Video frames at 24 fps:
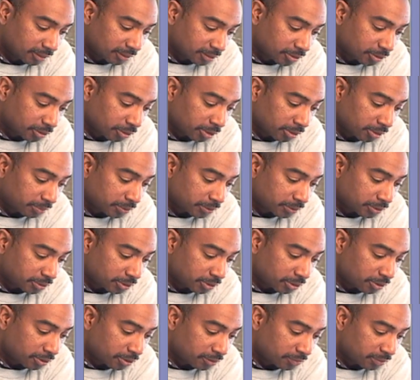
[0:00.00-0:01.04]
it's still going to
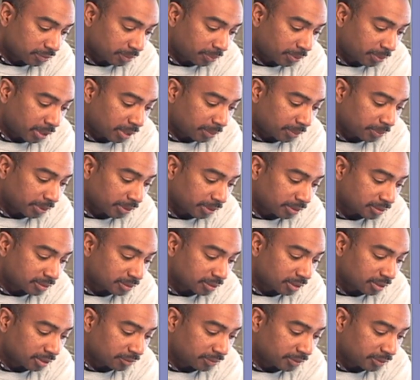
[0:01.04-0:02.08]
preserve the
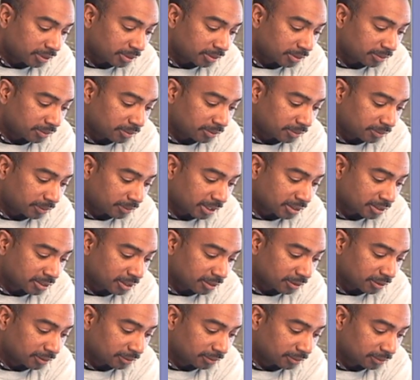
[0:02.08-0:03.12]
properties of a
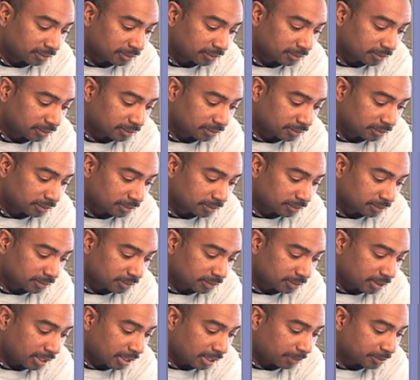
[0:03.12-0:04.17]
rectangle.
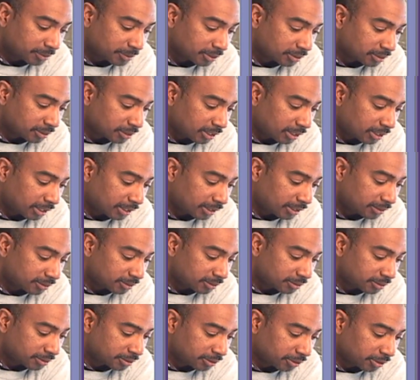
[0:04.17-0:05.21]
Opposite
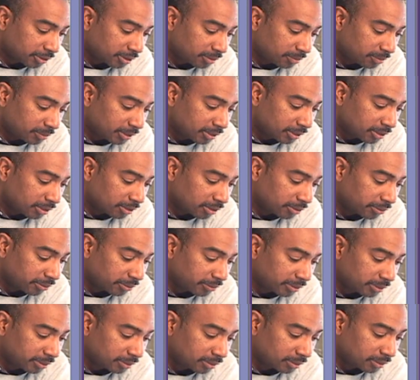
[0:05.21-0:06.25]
sides are still going to be
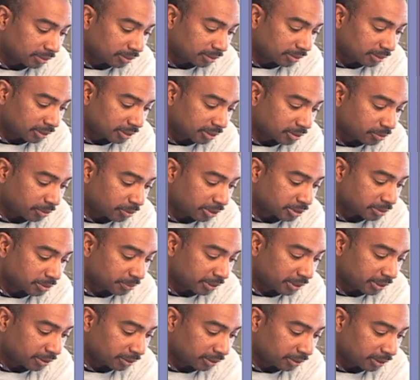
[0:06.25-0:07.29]
congruent as well as
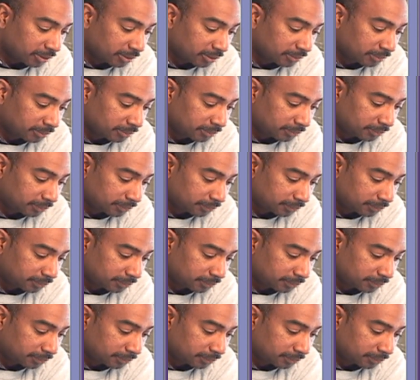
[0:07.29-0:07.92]
parallel.